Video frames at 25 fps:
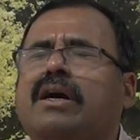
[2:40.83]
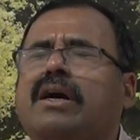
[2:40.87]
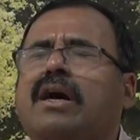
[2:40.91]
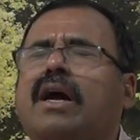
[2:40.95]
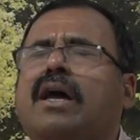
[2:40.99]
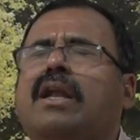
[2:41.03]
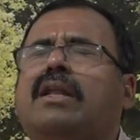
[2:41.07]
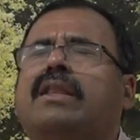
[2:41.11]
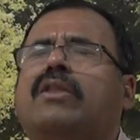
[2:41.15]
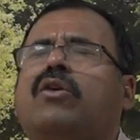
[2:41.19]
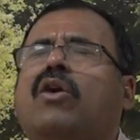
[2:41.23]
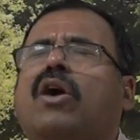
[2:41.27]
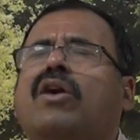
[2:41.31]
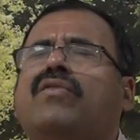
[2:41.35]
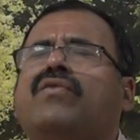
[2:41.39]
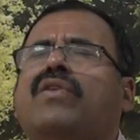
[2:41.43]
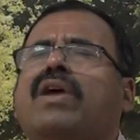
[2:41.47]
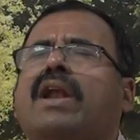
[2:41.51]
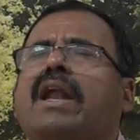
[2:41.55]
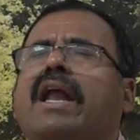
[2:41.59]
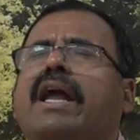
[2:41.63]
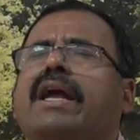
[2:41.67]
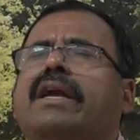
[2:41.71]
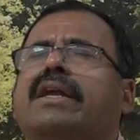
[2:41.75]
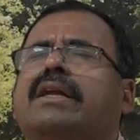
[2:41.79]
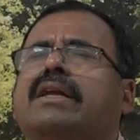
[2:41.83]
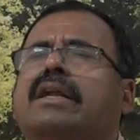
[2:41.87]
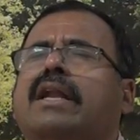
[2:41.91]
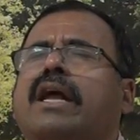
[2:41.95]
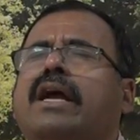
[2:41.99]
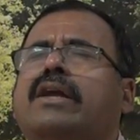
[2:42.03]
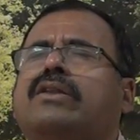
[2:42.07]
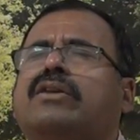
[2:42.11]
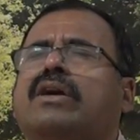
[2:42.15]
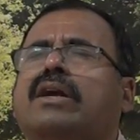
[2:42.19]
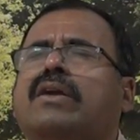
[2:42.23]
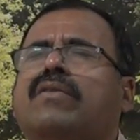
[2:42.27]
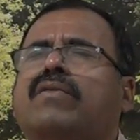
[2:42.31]
And thought for light,
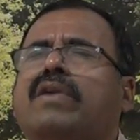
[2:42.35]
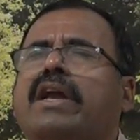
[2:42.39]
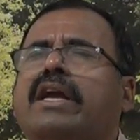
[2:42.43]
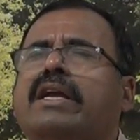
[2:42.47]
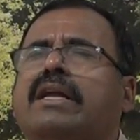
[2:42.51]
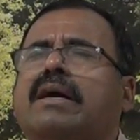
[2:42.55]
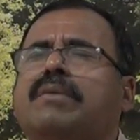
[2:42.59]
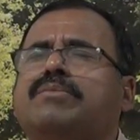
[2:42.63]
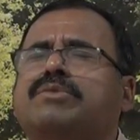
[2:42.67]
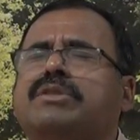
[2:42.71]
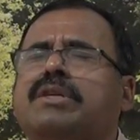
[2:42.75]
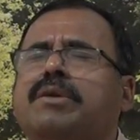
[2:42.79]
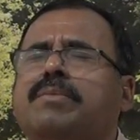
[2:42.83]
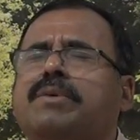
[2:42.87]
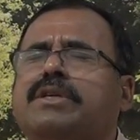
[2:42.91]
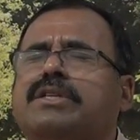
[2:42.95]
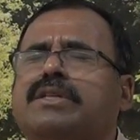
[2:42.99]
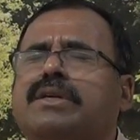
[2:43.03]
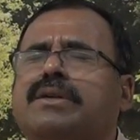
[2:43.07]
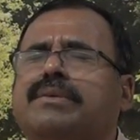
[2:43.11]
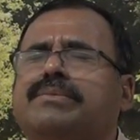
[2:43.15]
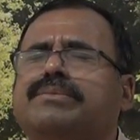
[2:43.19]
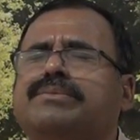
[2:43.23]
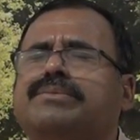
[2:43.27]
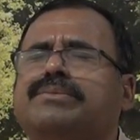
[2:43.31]
light, thought of light comes in picture.